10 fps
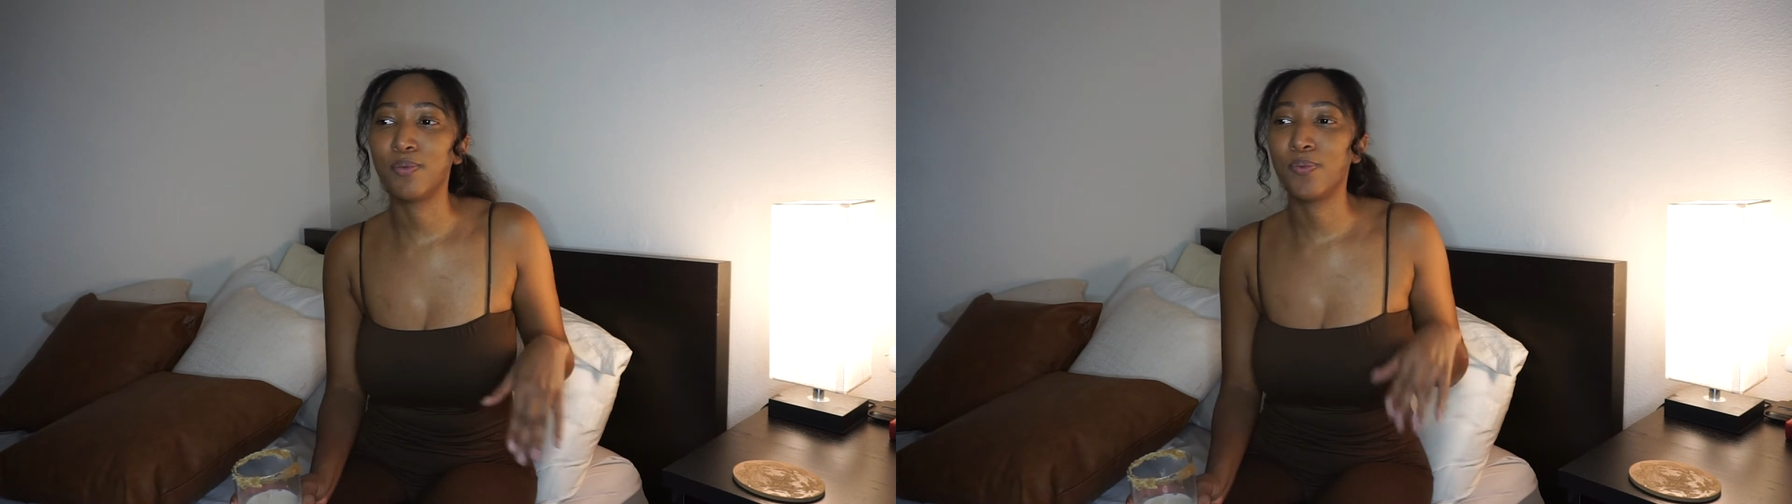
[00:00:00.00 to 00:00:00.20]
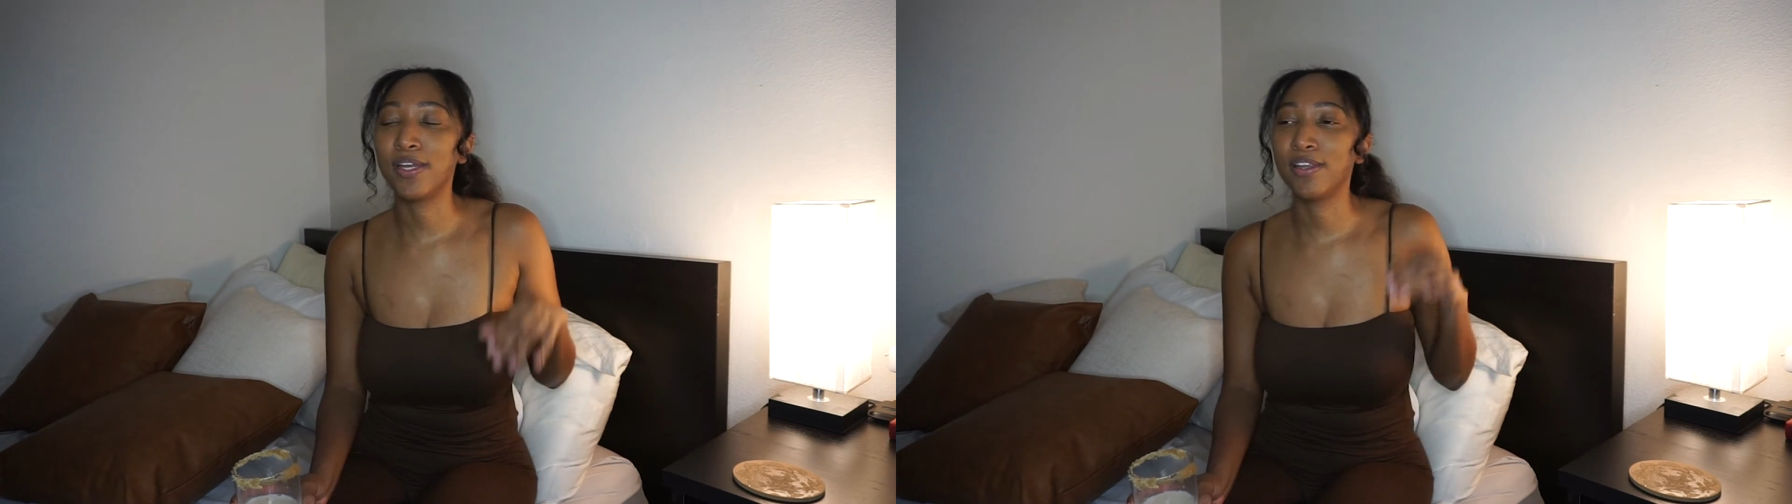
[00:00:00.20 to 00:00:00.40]

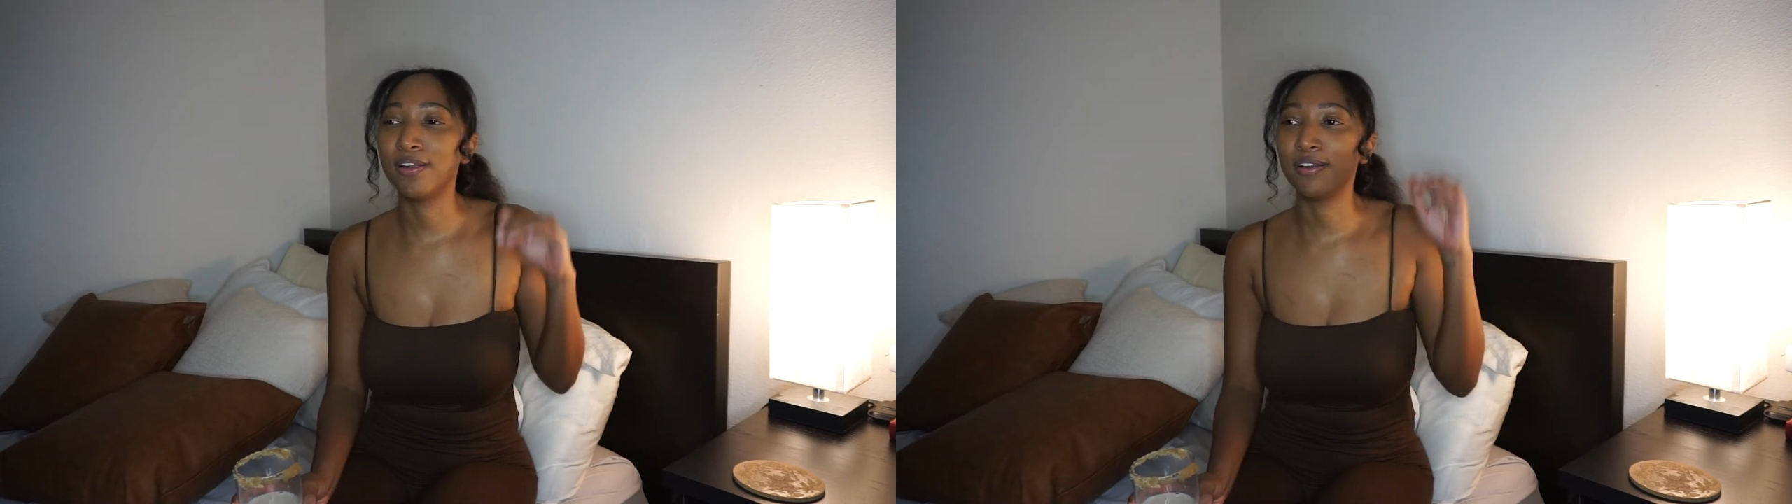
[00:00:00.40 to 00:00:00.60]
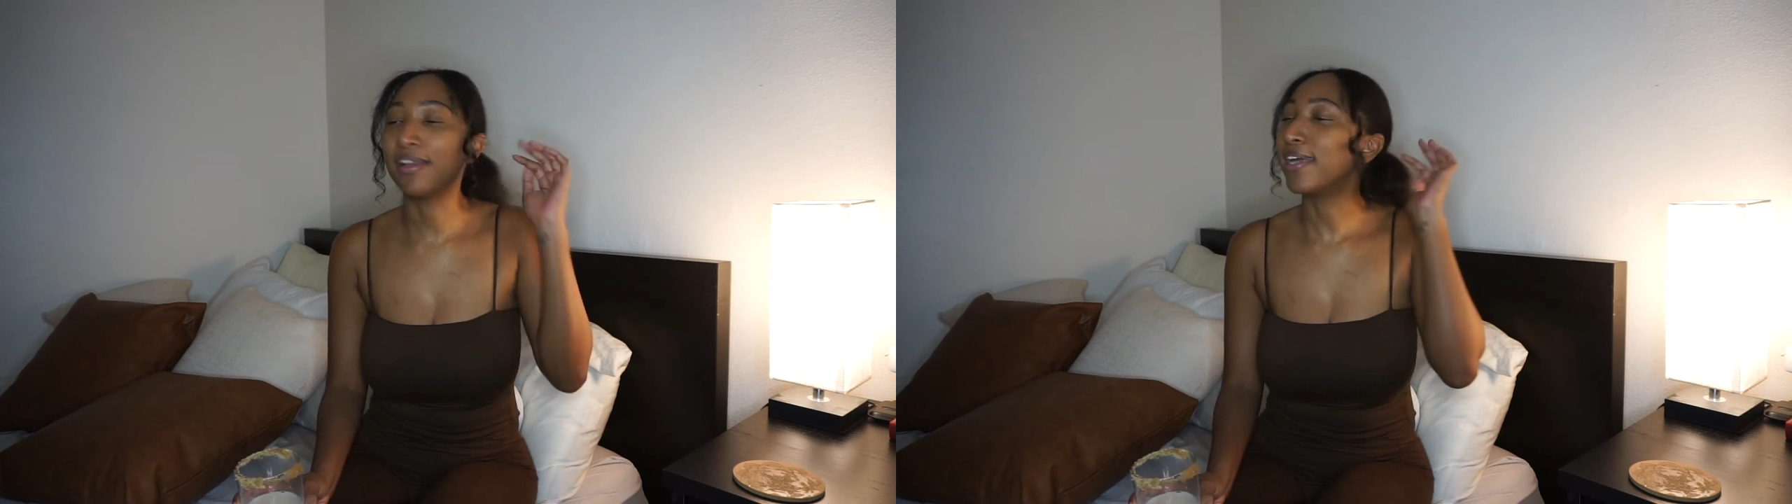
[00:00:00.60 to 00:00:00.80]
when
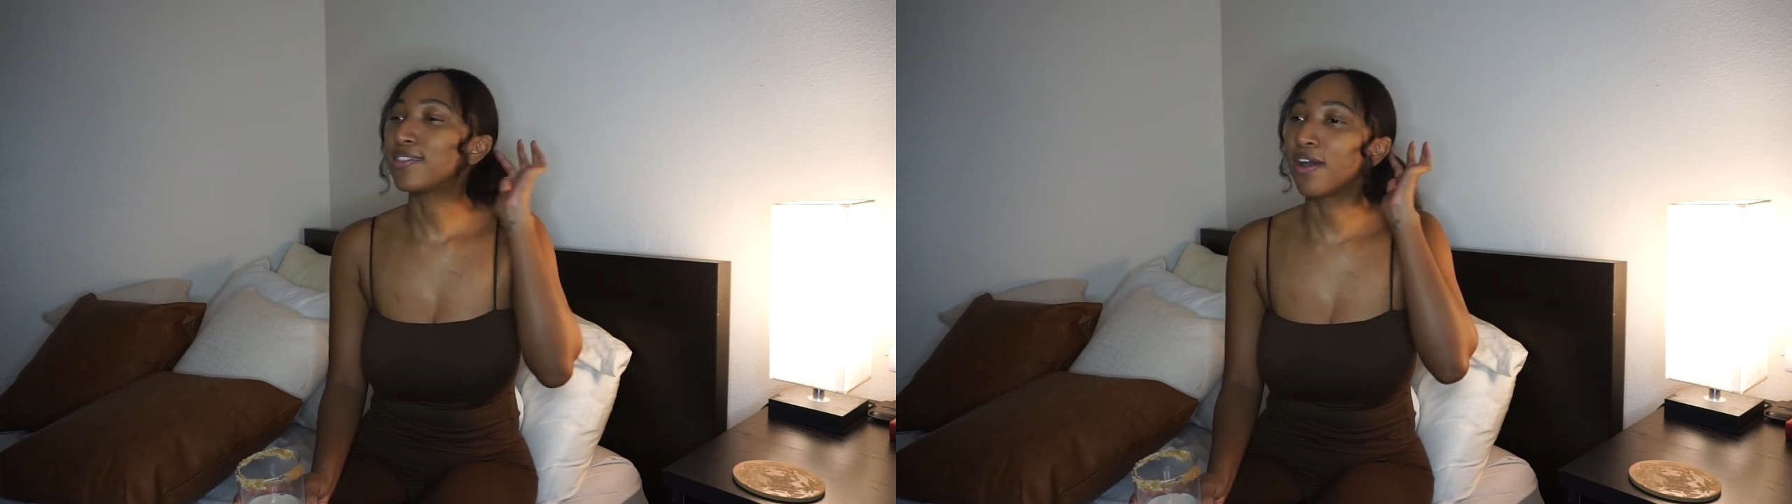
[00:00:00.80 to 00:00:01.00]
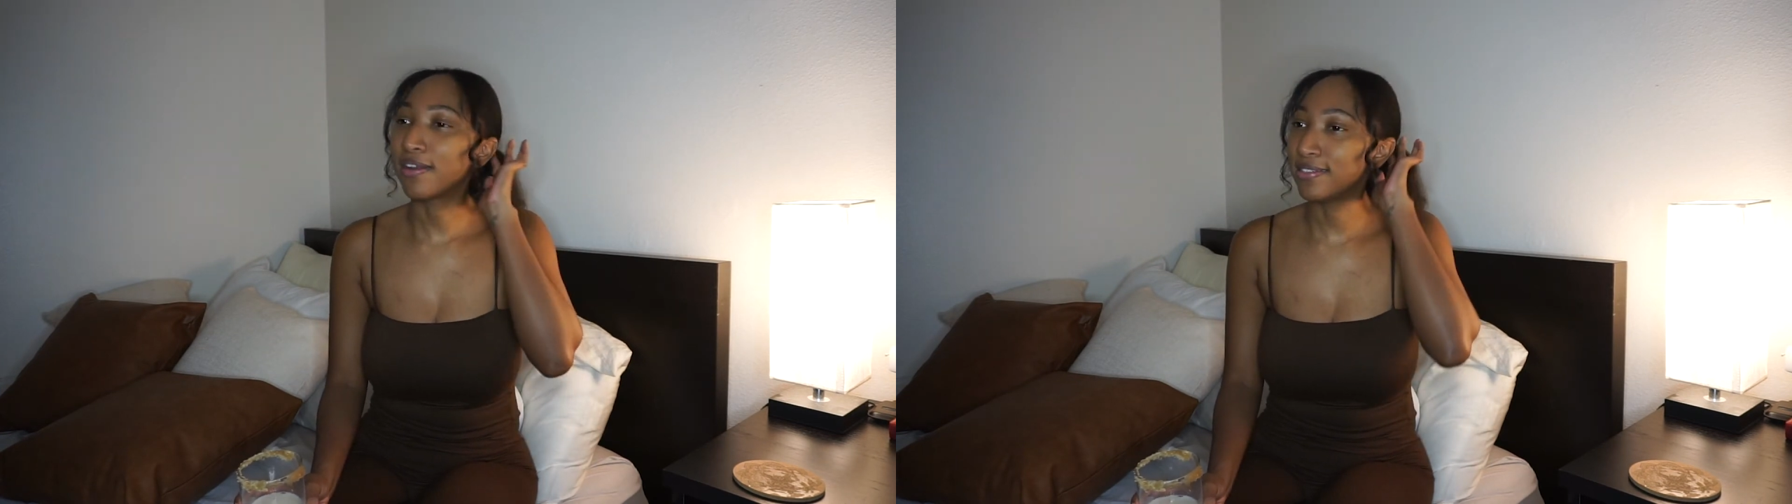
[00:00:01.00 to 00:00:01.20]
you're like
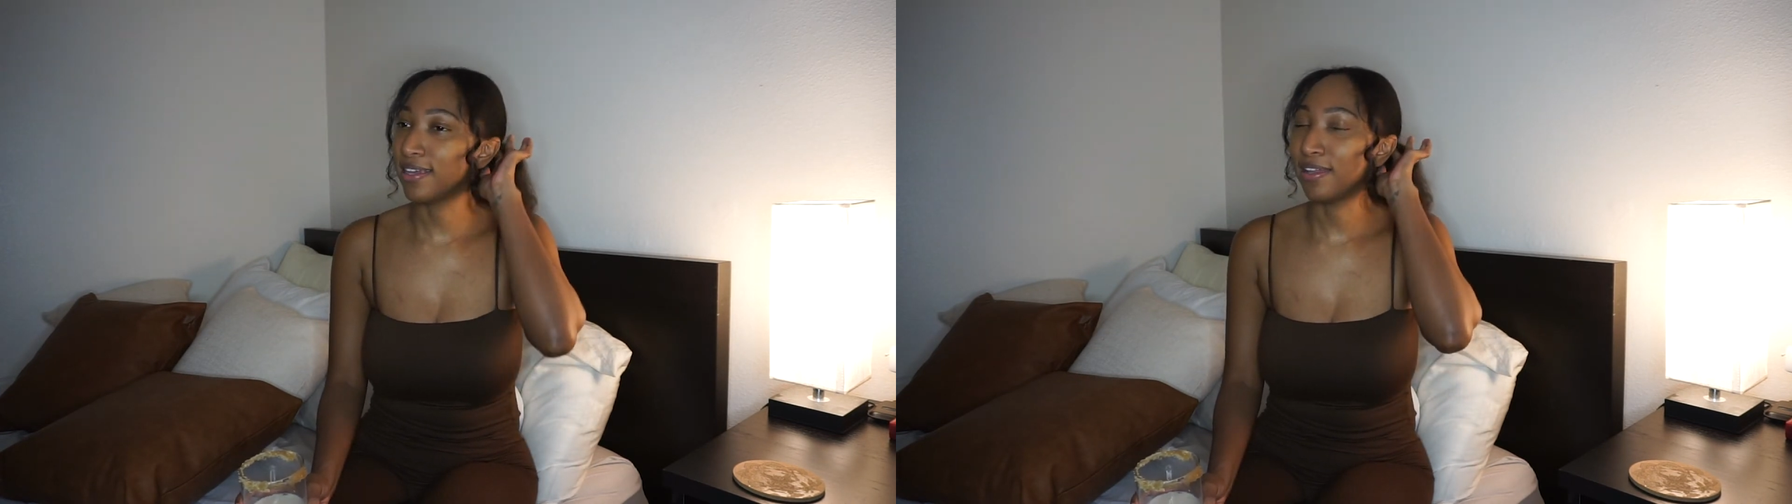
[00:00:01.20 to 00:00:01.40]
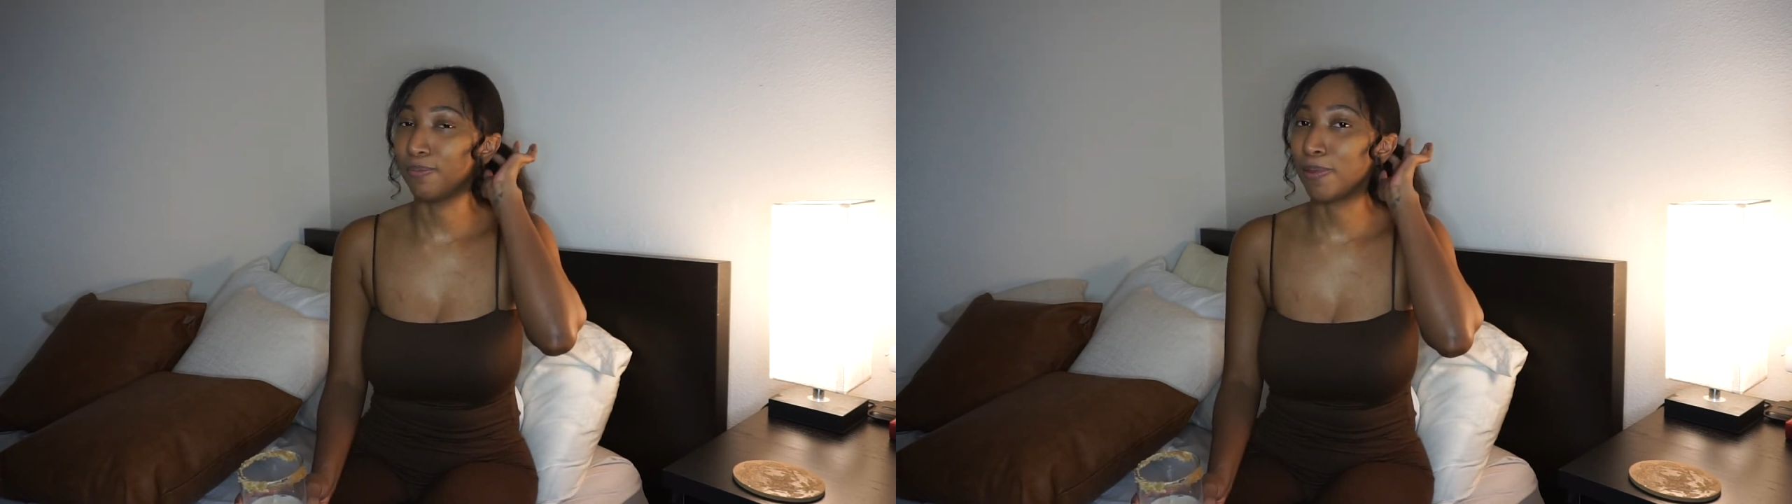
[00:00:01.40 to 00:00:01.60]
talking to
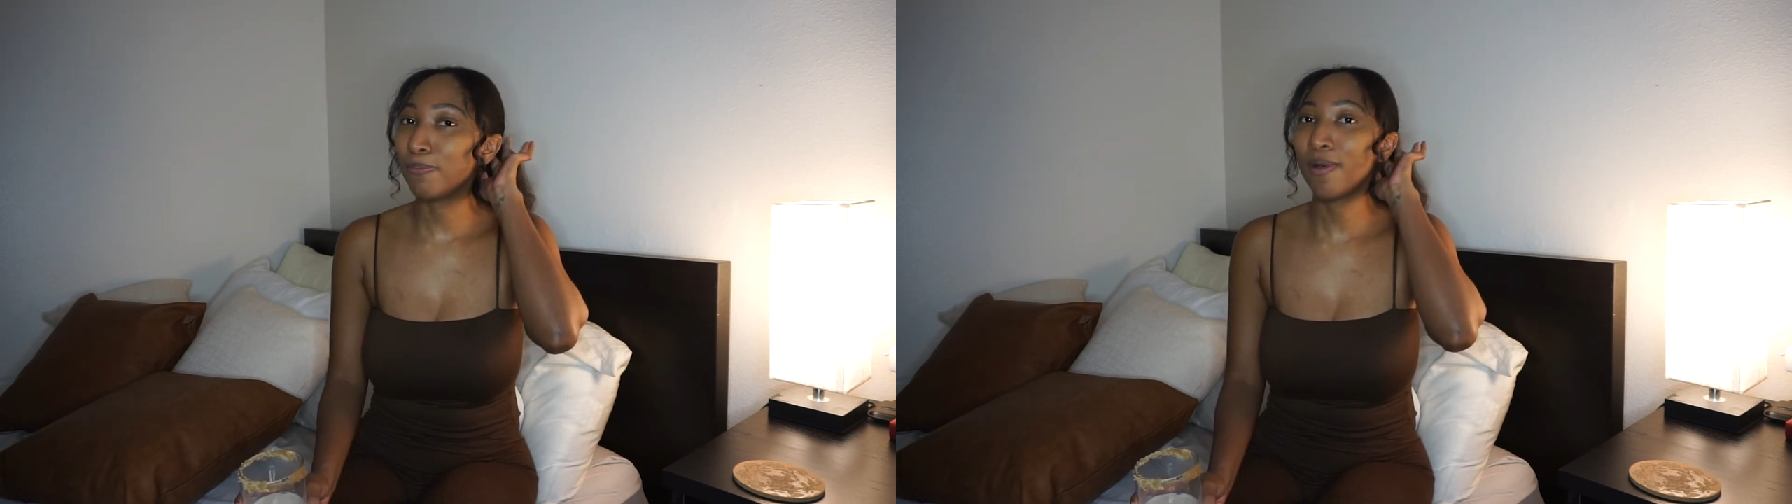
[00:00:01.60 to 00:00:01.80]
other people,